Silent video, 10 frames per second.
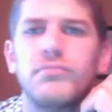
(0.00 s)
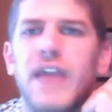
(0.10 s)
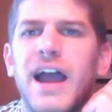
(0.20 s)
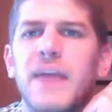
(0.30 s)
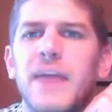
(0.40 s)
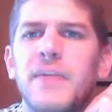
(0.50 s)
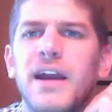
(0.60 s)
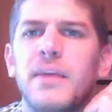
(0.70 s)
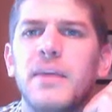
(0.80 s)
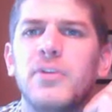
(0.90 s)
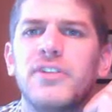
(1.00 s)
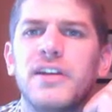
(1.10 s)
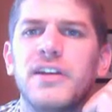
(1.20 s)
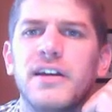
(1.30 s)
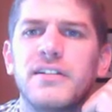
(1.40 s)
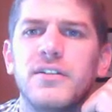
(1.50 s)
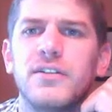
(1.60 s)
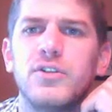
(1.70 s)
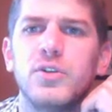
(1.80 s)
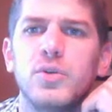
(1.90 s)
I am not able to connect
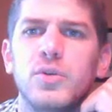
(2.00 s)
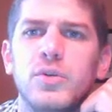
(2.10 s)
to